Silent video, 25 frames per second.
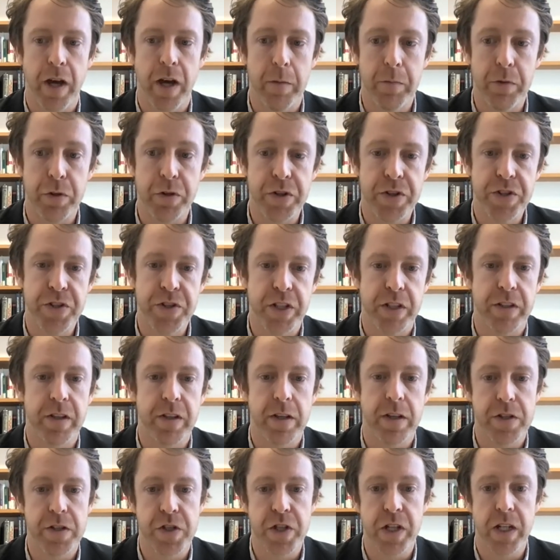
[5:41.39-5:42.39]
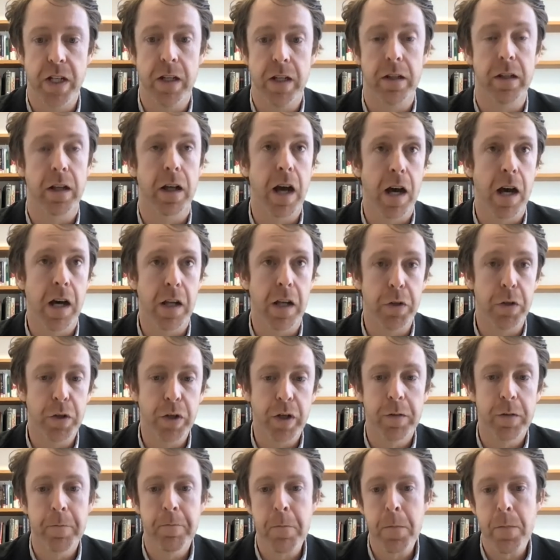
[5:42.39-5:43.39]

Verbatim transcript: Abdurashid Jilil Khaluk,